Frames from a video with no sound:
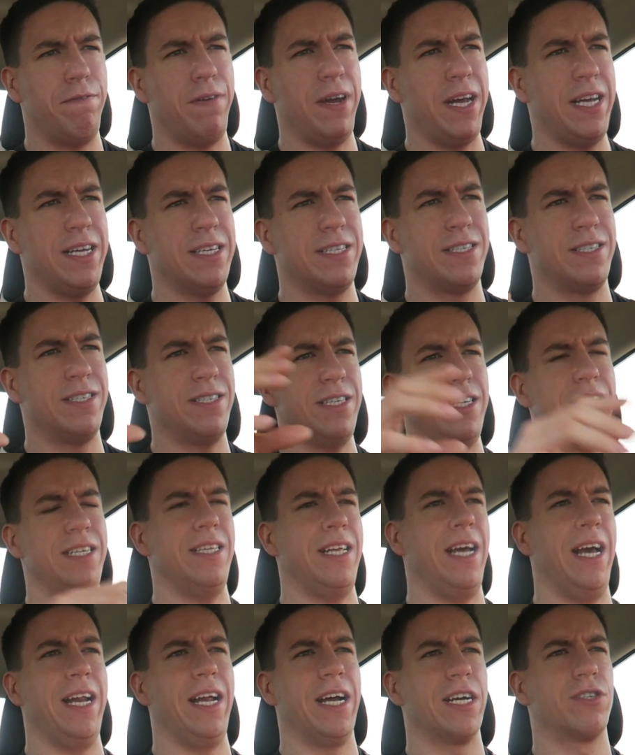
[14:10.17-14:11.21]
face in
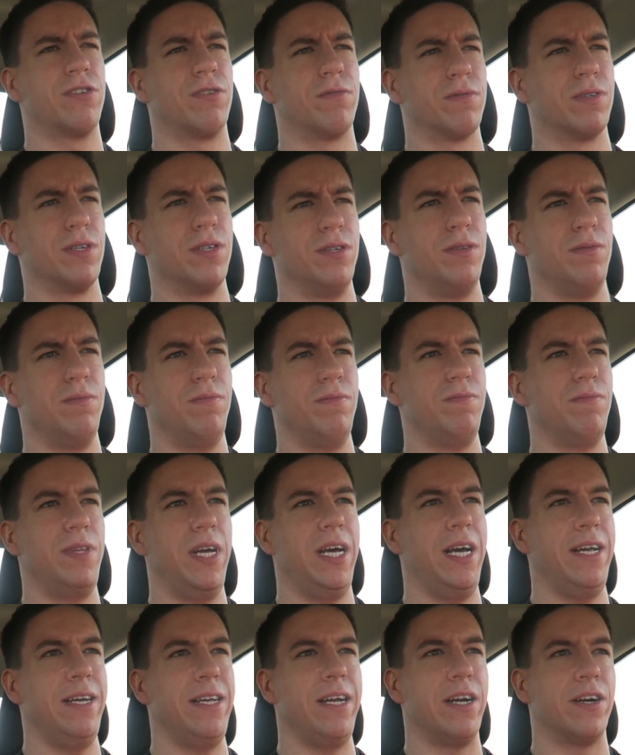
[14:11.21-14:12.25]
that extra room
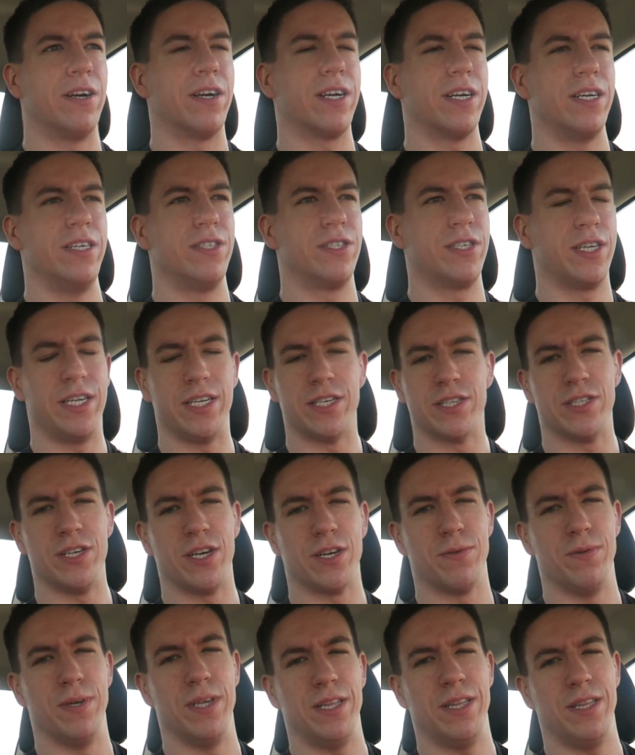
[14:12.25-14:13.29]
that Eric is getting
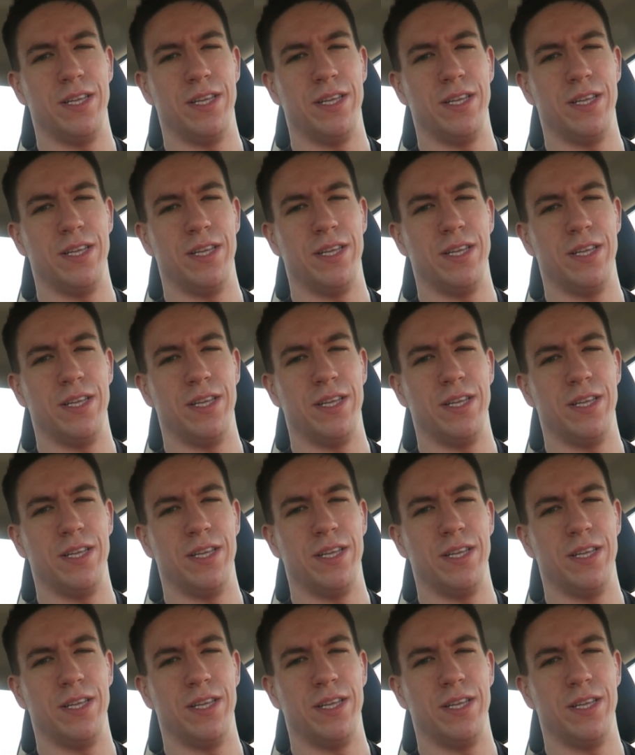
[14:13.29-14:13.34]
stuck with.